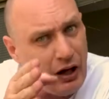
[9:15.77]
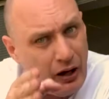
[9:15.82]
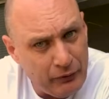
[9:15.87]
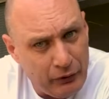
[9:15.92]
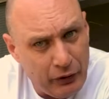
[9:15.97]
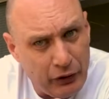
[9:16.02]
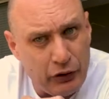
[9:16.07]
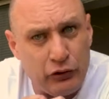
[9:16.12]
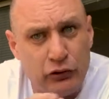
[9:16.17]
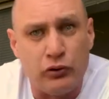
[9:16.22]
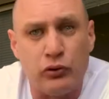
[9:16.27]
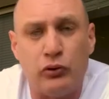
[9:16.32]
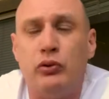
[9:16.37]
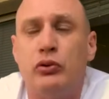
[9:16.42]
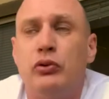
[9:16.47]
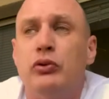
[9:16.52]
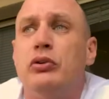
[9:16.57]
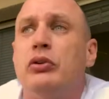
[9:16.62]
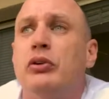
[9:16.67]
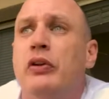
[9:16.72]
I'm going to
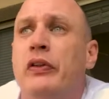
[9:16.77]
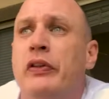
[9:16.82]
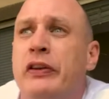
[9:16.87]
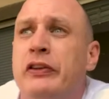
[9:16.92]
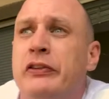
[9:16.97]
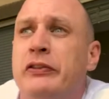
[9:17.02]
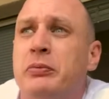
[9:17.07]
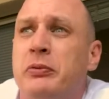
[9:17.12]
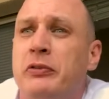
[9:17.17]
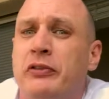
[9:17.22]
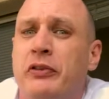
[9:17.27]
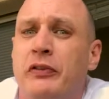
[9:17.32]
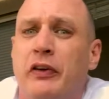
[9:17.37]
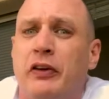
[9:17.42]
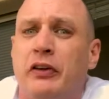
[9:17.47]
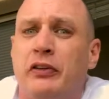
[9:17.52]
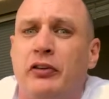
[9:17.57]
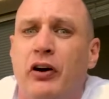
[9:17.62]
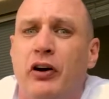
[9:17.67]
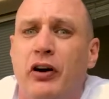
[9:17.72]
do this
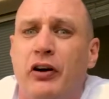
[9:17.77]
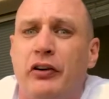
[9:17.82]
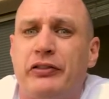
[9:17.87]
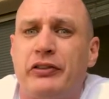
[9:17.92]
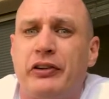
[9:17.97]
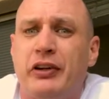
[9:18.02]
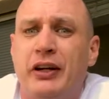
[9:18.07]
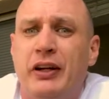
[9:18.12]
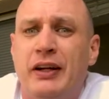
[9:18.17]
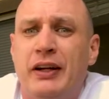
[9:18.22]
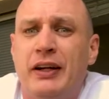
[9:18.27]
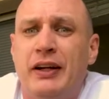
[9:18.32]
specific task.